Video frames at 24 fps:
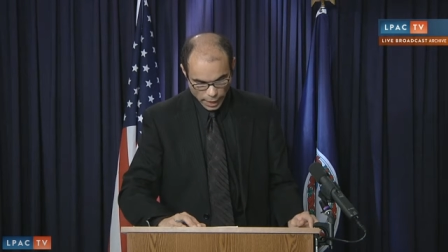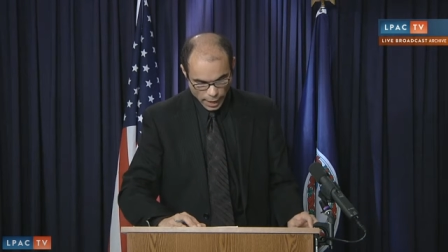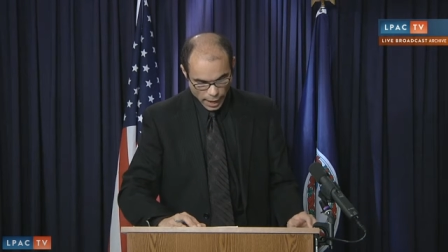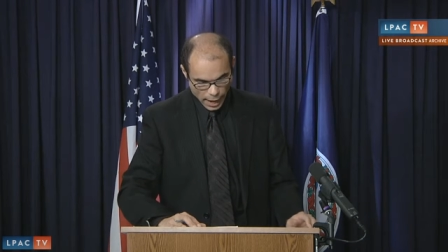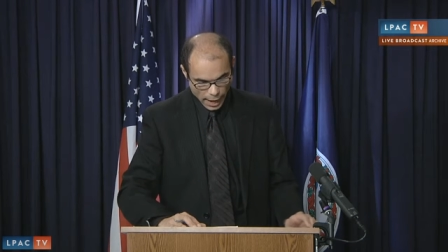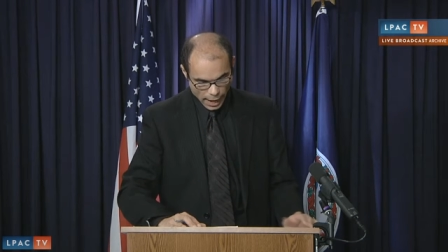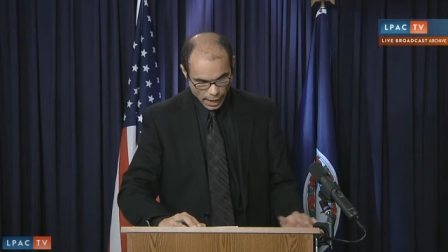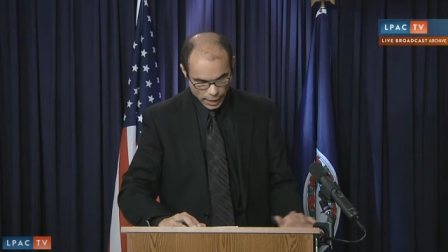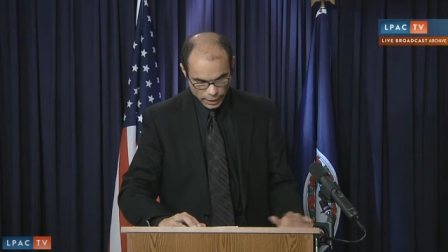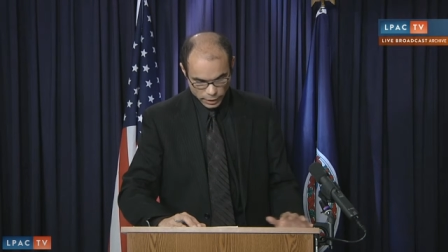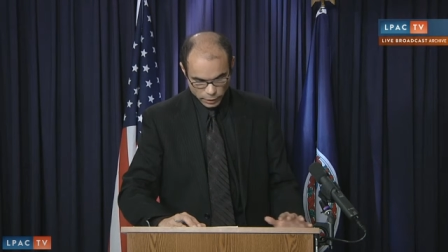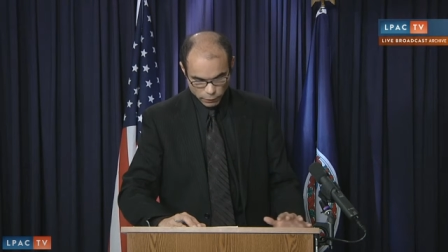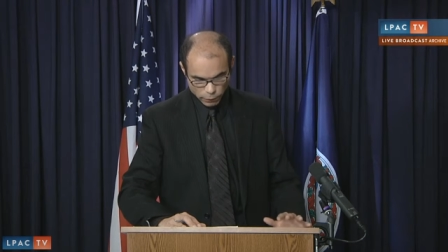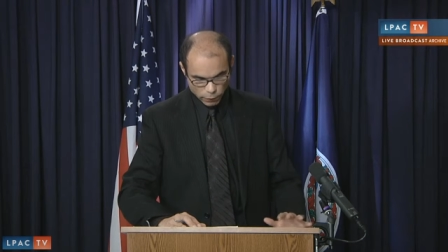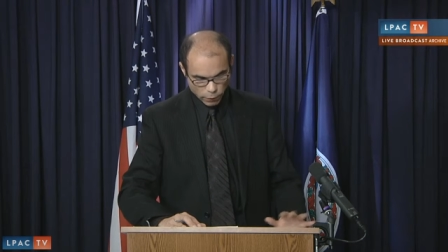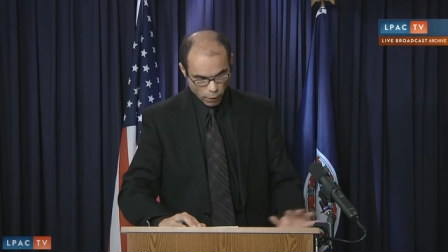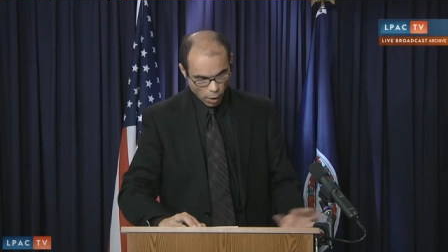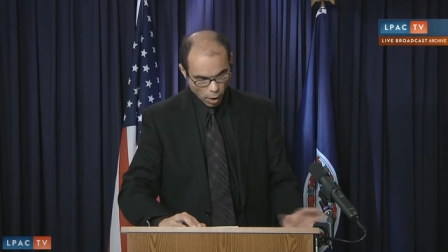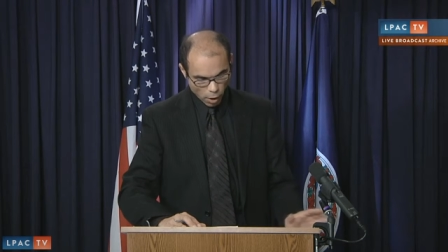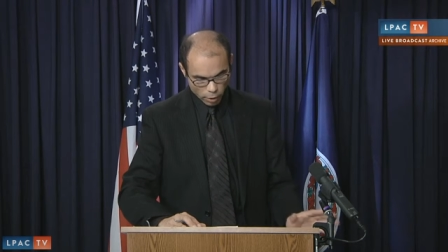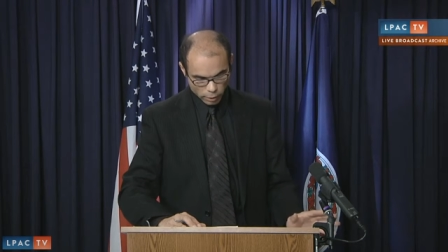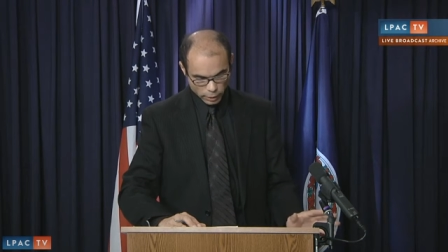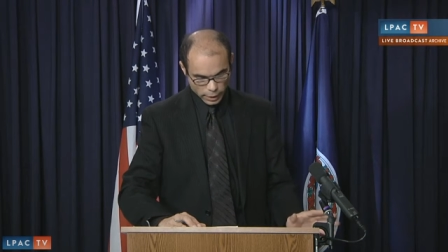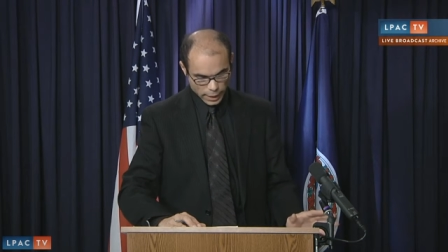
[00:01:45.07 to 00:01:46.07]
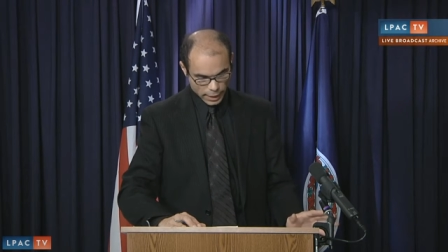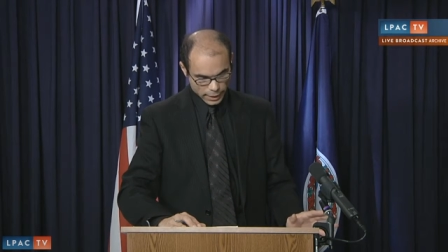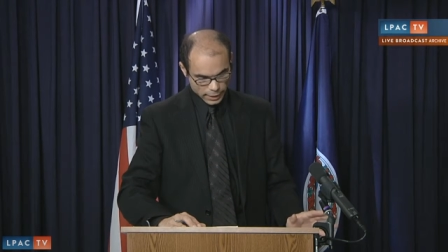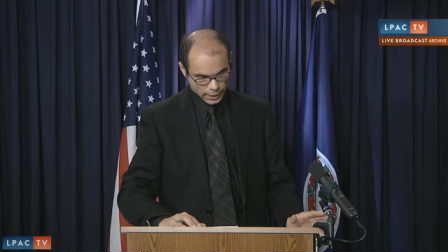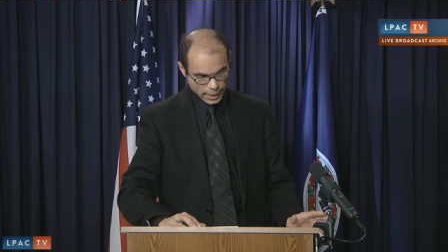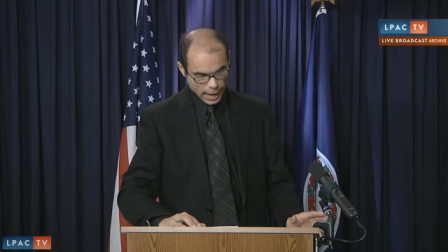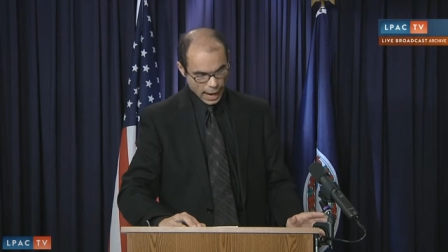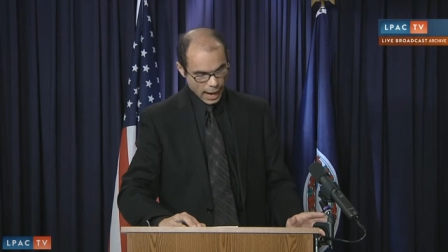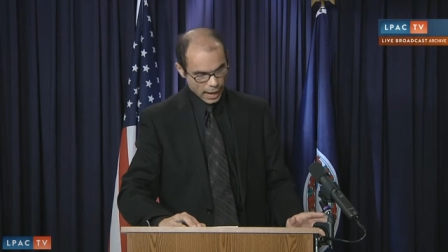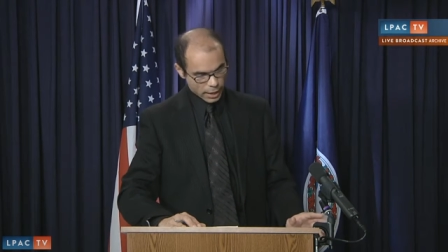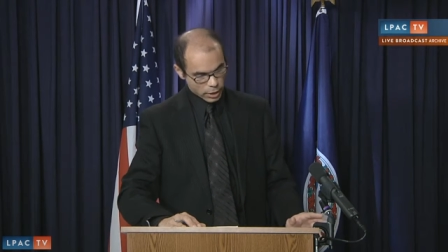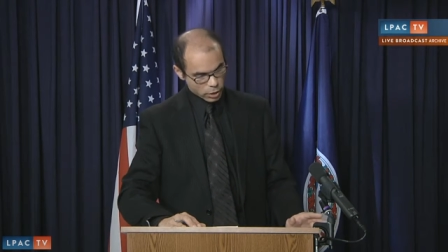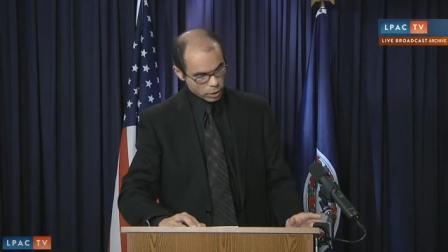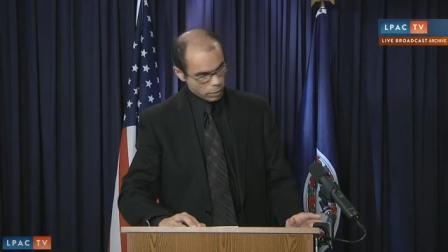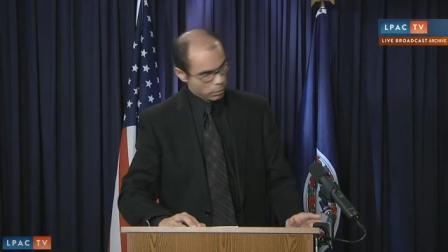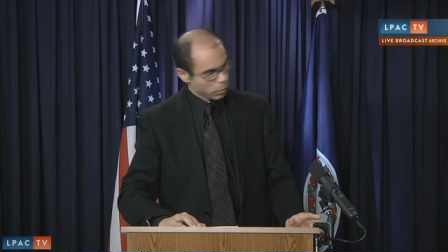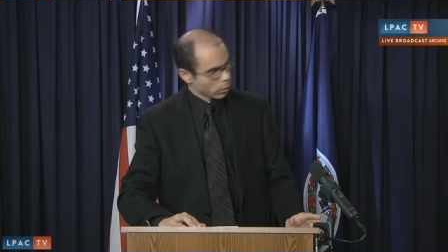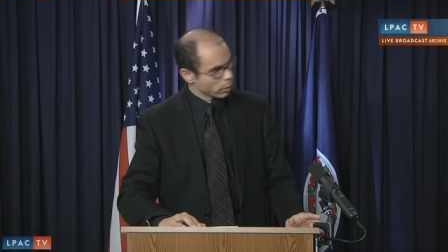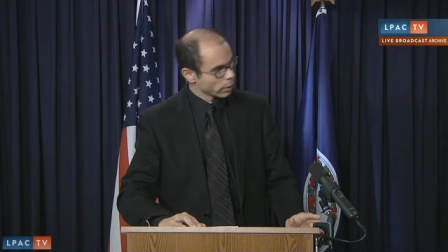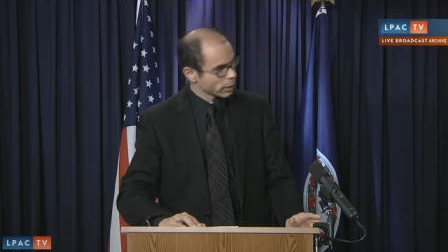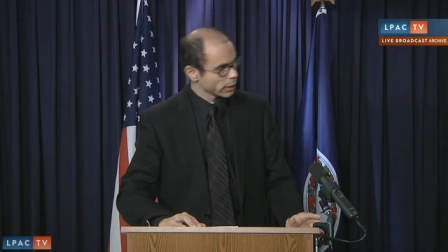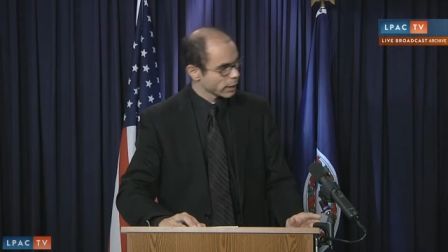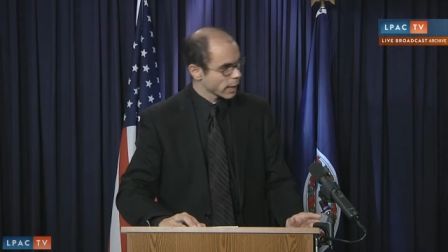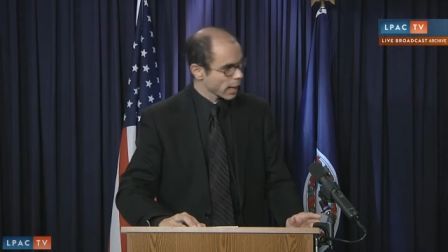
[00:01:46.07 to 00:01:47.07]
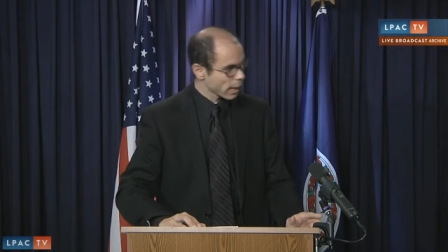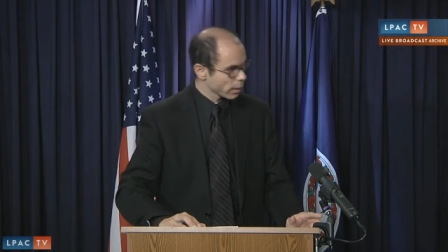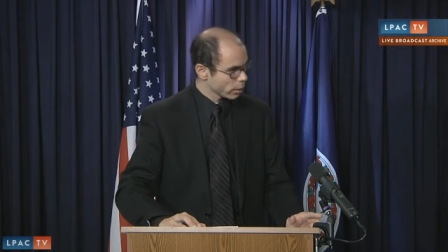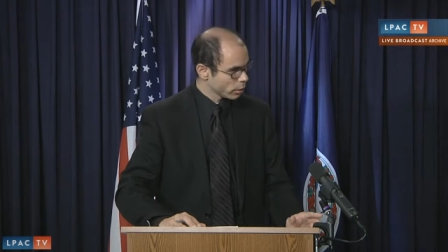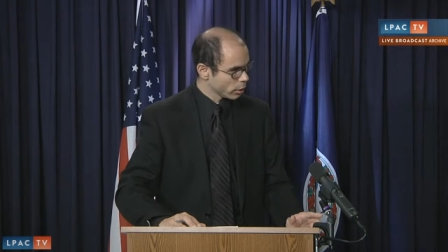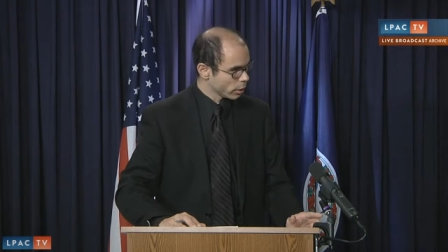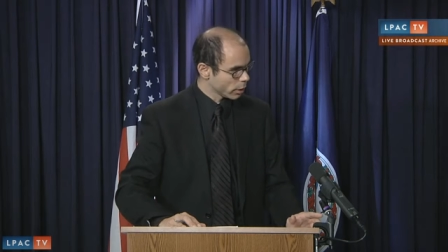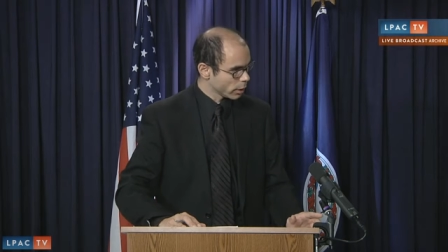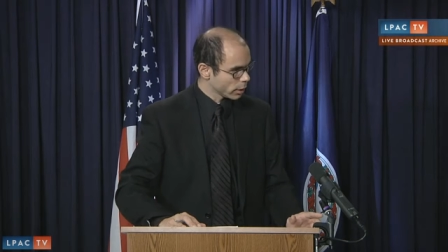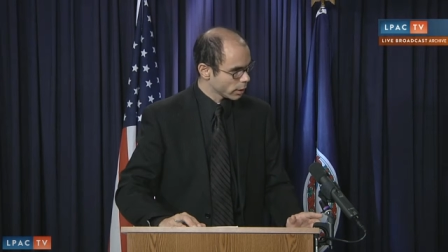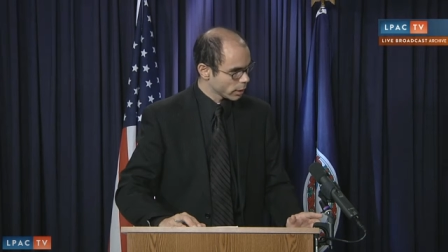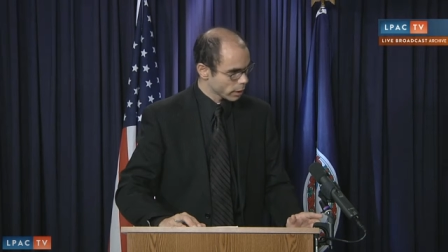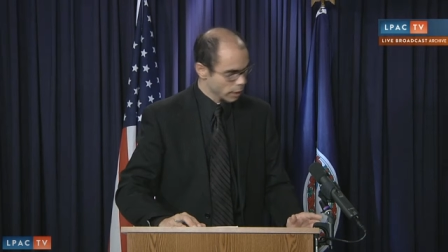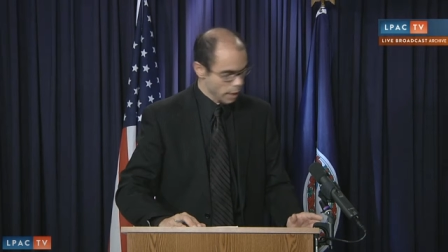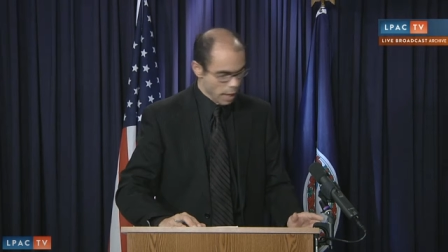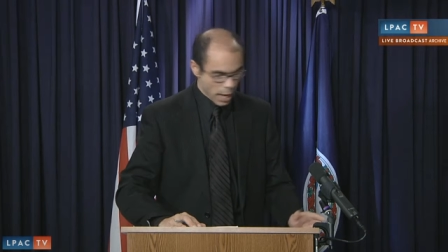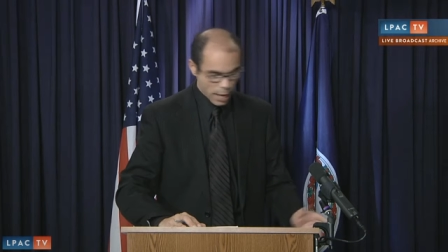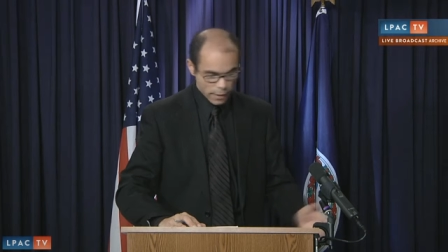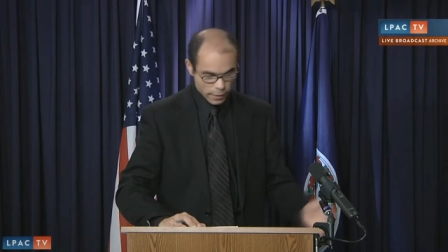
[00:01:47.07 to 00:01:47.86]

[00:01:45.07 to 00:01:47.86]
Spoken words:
has far less actionable intelligence